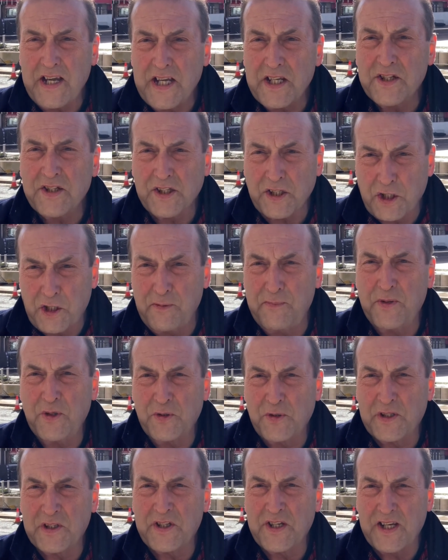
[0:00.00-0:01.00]
is the
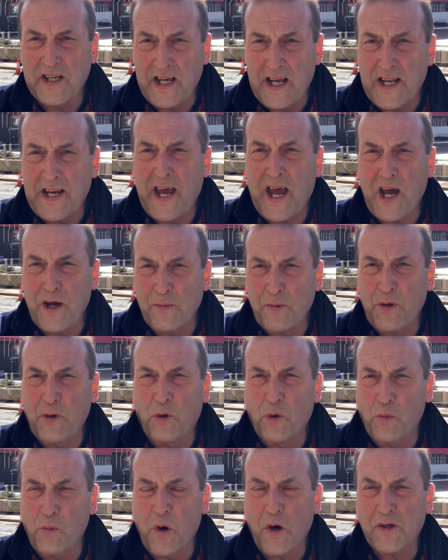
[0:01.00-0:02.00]
community and how we
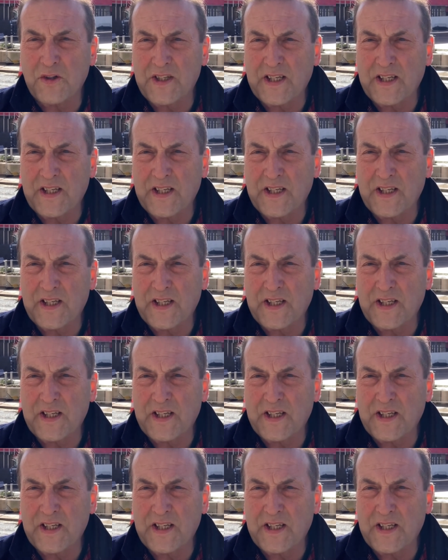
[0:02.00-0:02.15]
all work